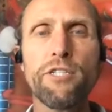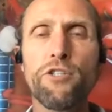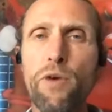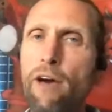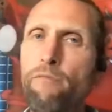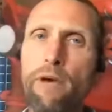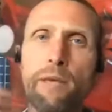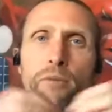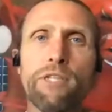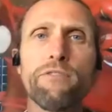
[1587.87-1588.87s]
Do you have many
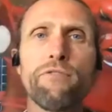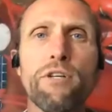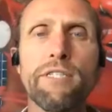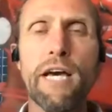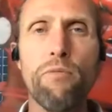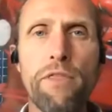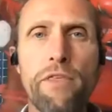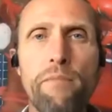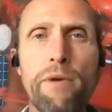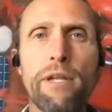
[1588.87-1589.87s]
points of contact with
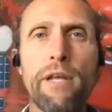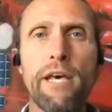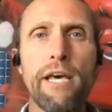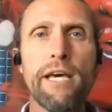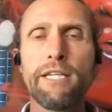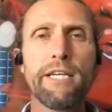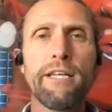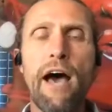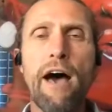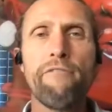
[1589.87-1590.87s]
them? And indeed,
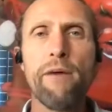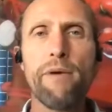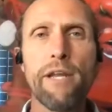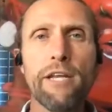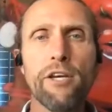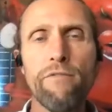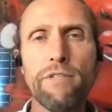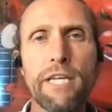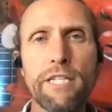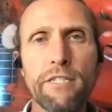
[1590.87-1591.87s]
have there been any
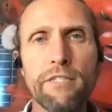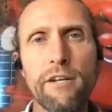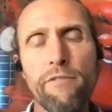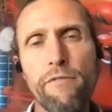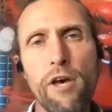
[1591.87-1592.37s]
conversations that have